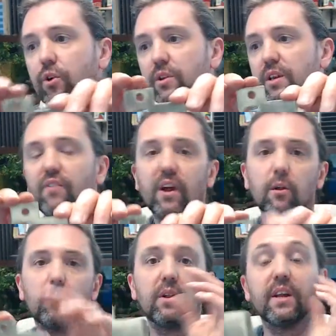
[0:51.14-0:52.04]
available
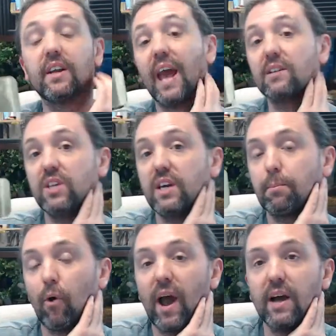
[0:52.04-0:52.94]
in antique
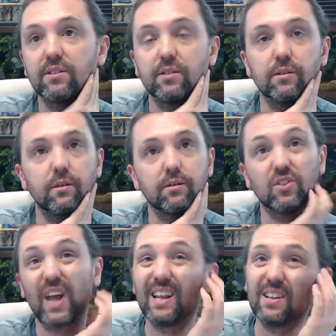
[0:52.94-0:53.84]
brass,
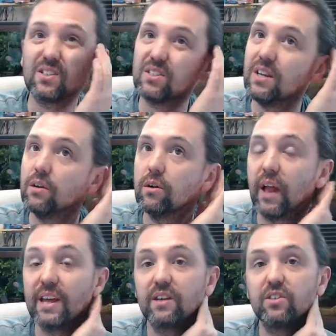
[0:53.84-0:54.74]
stainless steel, and a
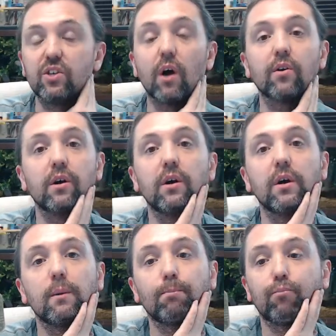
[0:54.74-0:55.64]
dark
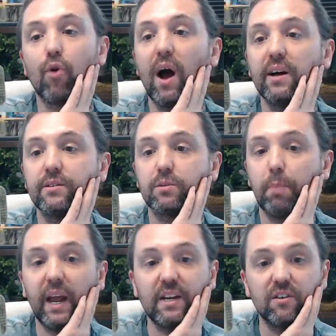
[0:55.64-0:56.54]
bronze
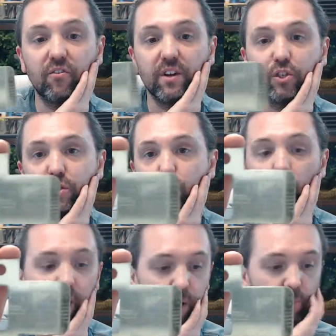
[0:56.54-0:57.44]
painted finish as well.
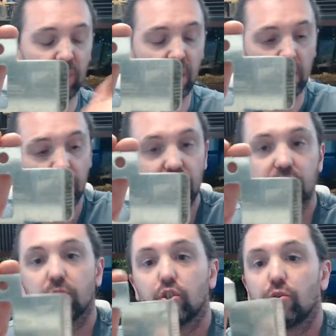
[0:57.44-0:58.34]
This
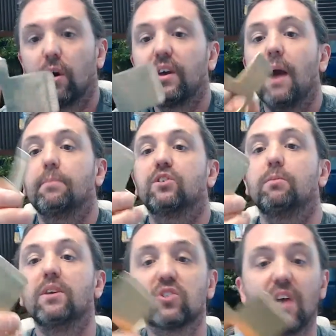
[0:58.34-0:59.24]
strike happens to be
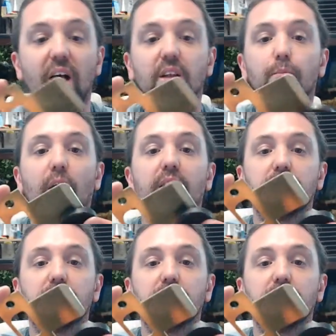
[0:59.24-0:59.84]
solid brass.